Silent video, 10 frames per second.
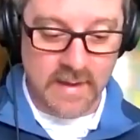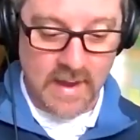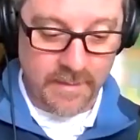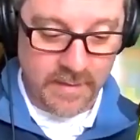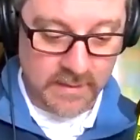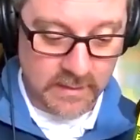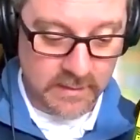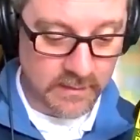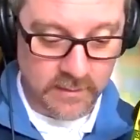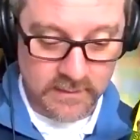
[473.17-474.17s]
the app.
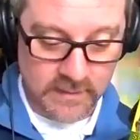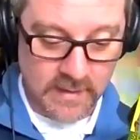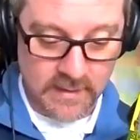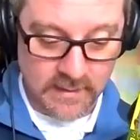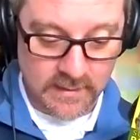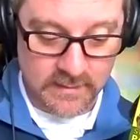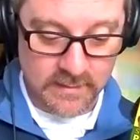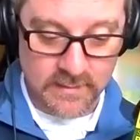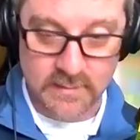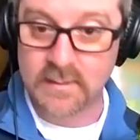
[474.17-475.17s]
It's you said
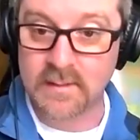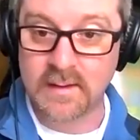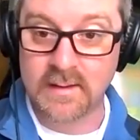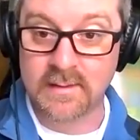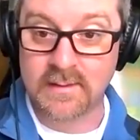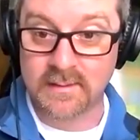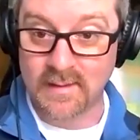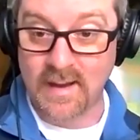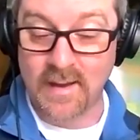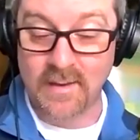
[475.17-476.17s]
it's it's
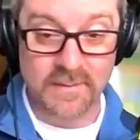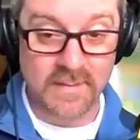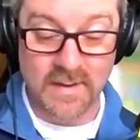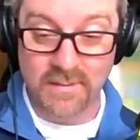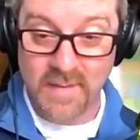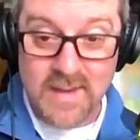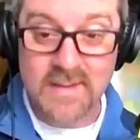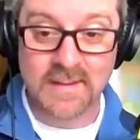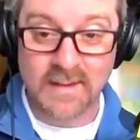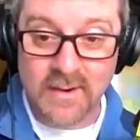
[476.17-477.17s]
I'm
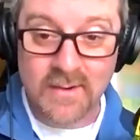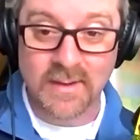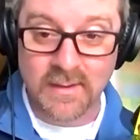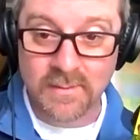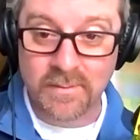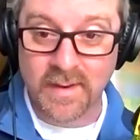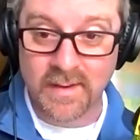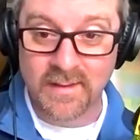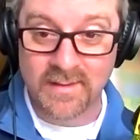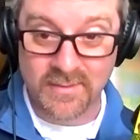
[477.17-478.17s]
amazed to hear this,
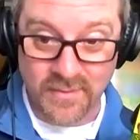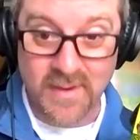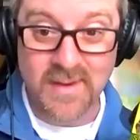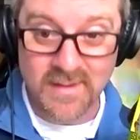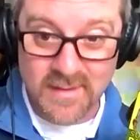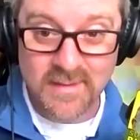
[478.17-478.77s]
but it's free.